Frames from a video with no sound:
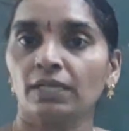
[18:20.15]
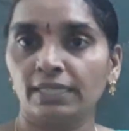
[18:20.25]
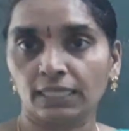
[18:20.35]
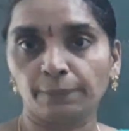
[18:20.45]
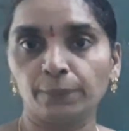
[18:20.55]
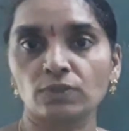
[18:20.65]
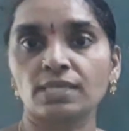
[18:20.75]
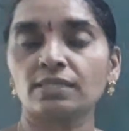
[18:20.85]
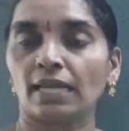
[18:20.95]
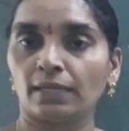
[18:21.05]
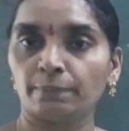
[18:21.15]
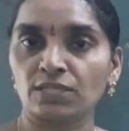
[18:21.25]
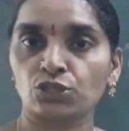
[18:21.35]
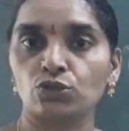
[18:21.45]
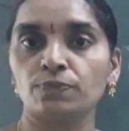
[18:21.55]
decomposers like
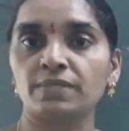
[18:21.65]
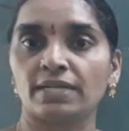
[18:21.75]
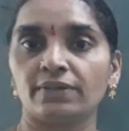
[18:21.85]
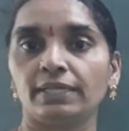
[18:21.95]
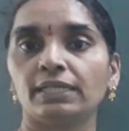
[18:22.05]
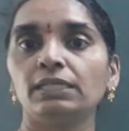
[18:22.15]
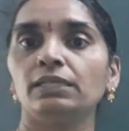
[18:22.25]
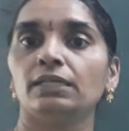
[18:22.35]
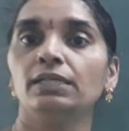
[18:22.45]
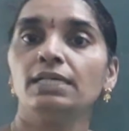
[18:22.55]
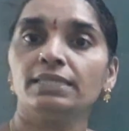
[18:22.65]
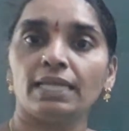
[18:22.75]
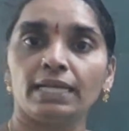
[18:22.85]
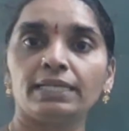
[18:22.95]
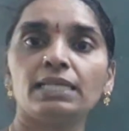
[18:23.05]
mushrooms, and
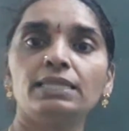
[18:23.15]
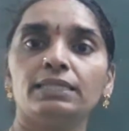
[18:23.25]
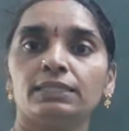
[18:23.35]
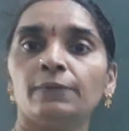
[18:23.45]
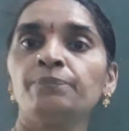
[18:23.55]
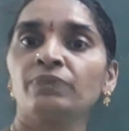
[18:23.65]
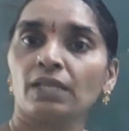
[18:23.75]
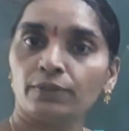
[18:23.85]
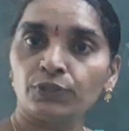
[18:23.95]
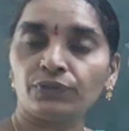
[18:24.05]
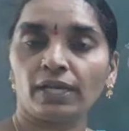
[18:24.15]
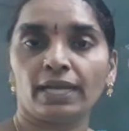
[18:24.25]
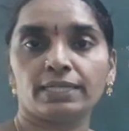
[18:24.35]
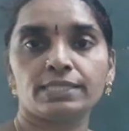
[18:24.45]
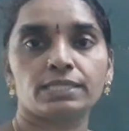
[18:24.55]
they return the
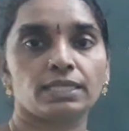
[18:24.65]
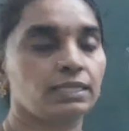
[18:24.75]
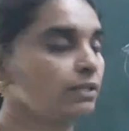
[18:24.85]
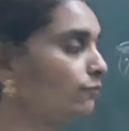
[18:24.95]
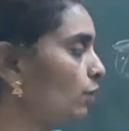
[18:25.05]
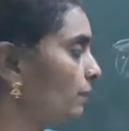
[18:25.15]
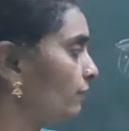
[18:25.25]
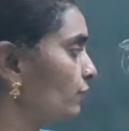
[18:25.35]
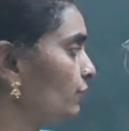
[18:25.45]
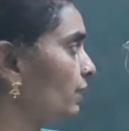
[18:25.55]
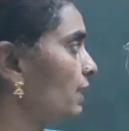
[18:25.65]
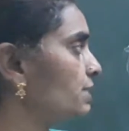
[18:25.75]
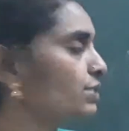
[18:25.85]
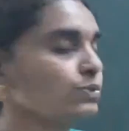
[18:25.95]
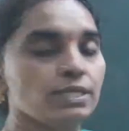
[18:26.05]
nutrients in the form of
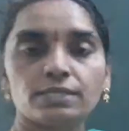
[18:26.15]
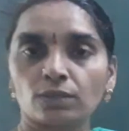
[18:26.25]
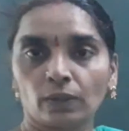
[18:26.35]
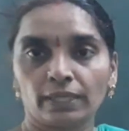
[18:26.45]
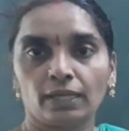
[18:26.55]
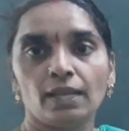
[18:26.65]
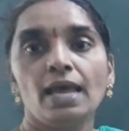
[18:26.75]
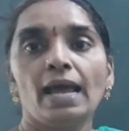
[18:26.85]
nutrients to the soil,